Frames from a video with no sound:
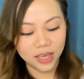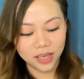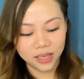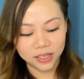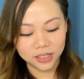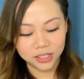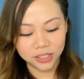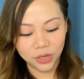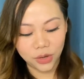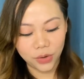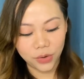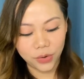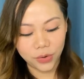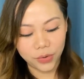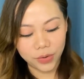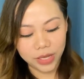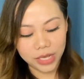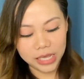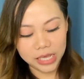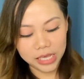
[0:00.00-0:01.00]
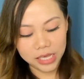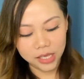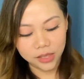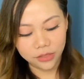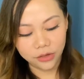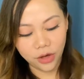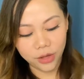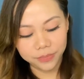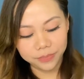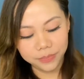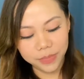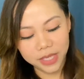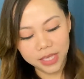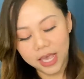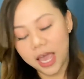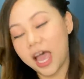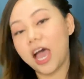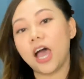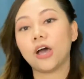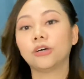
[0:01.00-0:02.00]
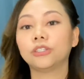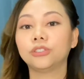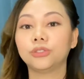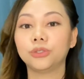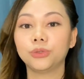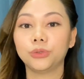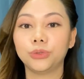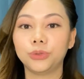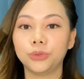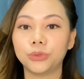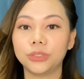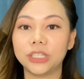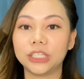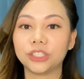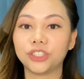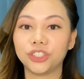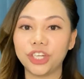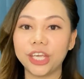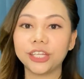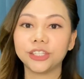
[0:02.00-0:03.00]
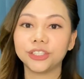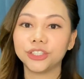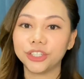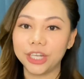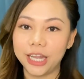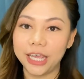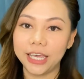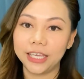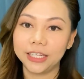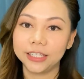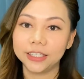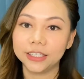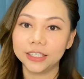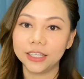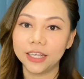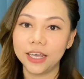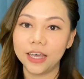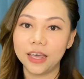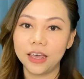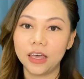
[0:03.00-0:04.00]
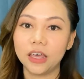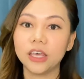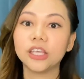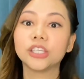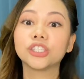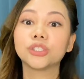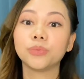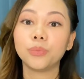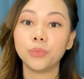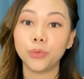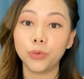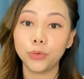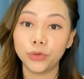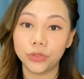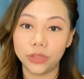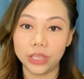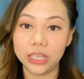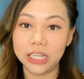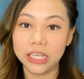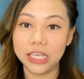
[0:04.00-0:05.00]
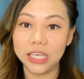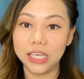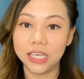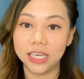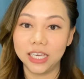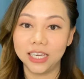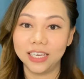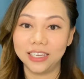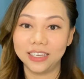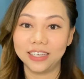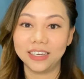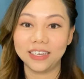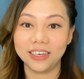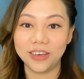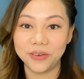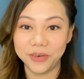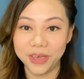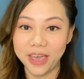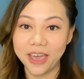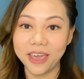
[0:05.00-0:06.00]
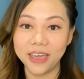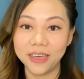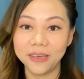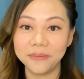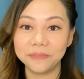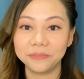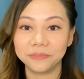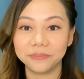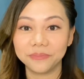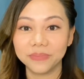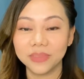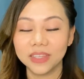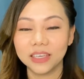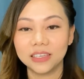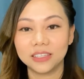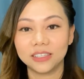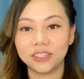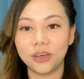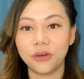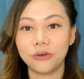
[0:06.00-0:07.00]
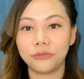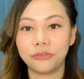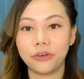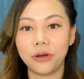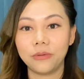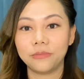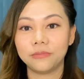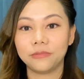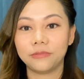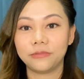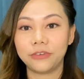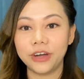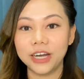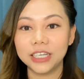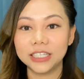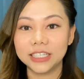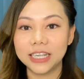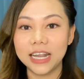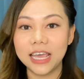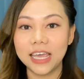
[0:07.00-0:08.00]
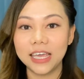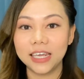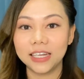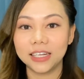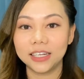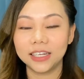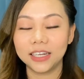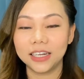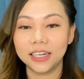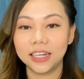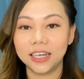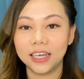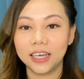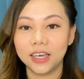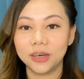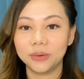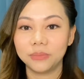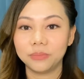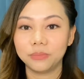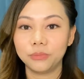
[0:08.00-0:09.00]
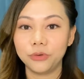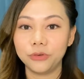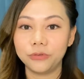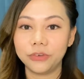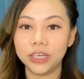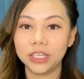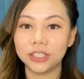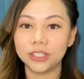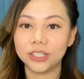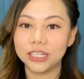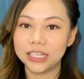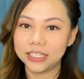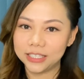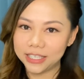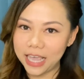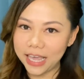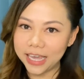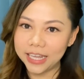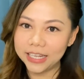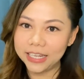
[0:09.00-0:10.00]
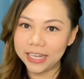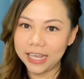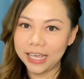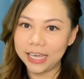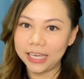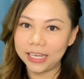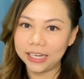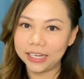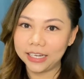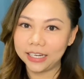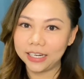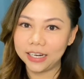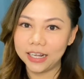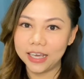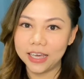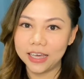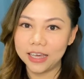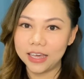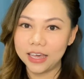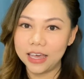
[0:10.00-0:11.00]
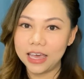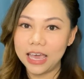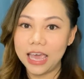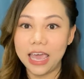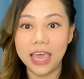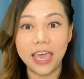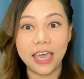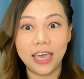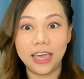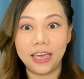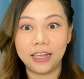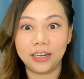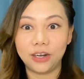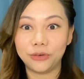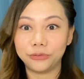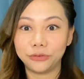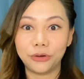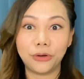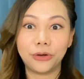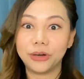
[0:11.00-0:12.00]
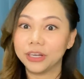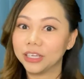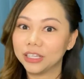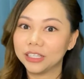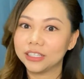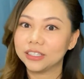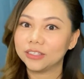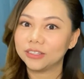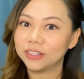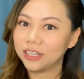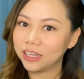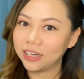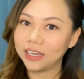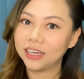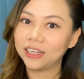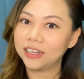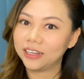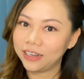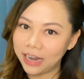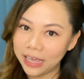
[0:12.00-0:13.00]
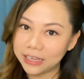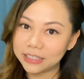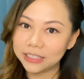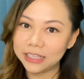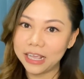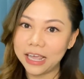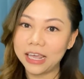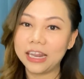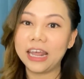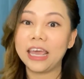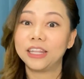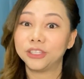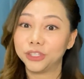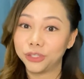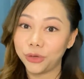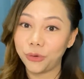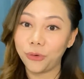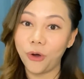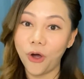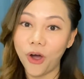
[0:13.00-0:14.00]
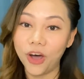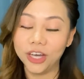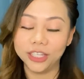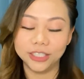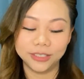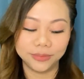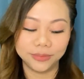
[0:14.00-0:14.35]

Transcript: So he taught me how to do the change lane smoothly. Okay, so from first lane, moving to the second lane, and of course to the next lane, and so on.